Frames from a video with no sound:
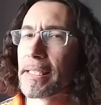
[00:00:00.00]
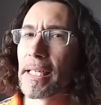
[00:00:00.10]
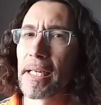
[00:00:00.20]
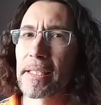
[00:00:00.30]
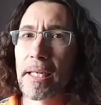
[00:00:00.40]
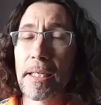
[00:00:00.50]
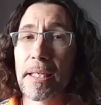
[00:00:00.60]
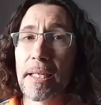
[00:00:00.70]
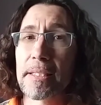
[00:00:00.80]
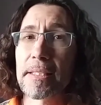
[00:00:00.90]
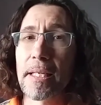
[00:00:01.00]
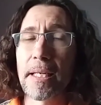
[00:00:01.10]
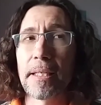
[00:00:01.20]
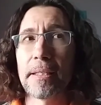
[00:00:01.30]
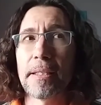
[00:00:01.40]
I gotta
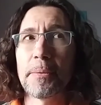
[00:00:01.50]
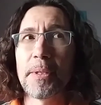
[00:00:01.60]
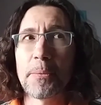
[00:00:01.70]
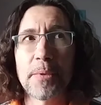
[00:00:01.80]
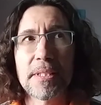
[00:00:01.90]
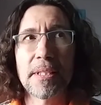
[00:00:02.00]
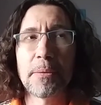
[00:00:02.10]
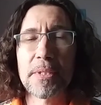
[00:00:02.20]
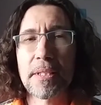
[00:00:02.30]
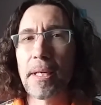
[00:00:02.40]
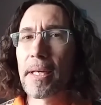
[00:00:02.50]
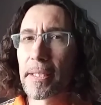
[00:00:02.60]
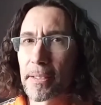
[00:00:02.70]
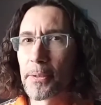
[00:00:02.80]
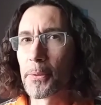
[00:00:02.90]
say, it was kind
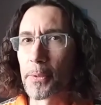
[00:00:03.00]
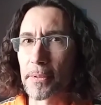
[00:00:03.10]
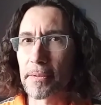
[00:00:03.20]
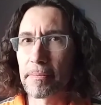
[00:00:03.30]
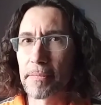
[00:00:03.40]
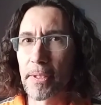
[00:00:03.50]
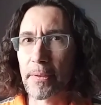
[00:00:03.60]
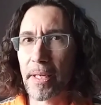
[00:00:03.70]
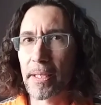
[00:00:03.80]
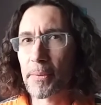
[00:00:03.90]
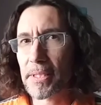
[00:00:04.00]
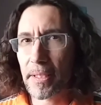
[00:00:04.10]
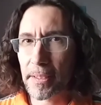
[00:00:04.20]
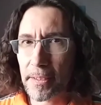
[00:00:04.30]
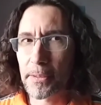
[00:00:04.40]
of cool. Okay, it was
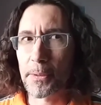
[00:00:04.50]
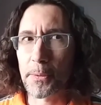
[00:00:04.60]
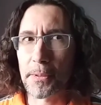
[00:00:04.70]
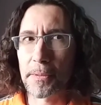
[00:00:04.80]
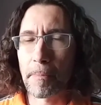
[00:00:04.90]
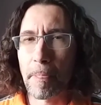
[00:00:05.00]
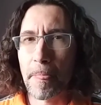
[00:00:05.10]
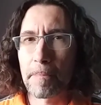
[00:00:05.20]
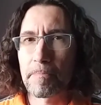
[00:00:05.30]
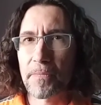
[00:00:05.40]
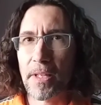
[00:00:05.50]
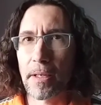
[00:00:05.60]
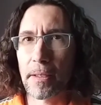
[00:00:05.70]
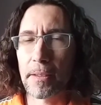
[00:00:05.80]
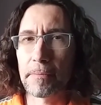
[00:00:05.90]
kind of cool.
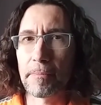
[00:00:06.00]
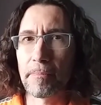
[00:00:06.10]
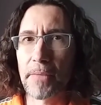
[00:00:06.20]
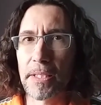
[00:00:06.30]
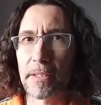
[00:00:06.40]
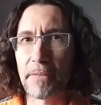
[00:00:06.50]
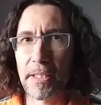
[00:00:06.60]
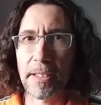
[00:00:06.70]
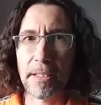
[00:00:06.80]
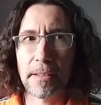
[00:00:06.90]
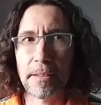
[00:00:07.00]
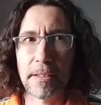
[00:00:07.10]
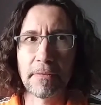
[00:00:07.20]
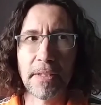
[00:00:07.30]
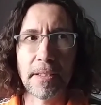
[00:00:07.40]
In the very
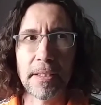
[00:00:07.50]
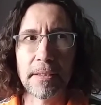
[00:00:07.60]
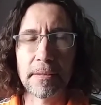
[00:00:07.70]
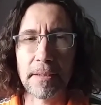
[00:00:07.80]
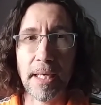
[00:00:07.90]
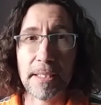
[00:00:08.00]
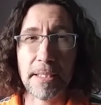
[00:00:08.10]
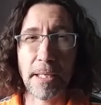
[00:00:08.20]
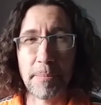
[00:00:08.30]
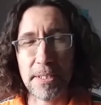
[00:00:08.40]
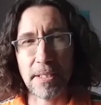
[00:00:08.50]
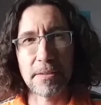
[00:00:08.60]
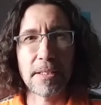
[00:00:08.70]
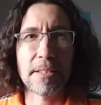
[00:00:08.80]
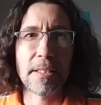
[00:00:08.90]
last episode
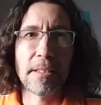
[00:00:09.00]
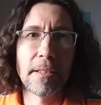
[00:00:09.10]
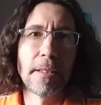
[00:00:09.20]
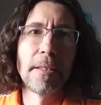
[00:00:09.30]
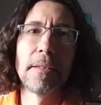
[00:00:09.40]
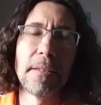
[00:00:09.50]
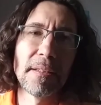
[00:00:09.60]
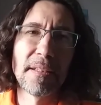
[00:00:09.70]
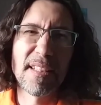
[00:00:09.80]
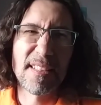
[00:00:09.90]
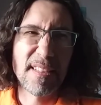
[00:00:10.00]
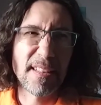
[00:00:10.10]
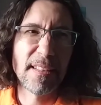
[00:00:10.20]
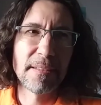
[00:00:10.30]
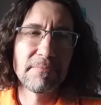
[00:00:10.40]
to see
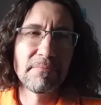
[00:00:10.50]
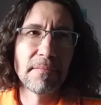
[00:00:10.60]
him,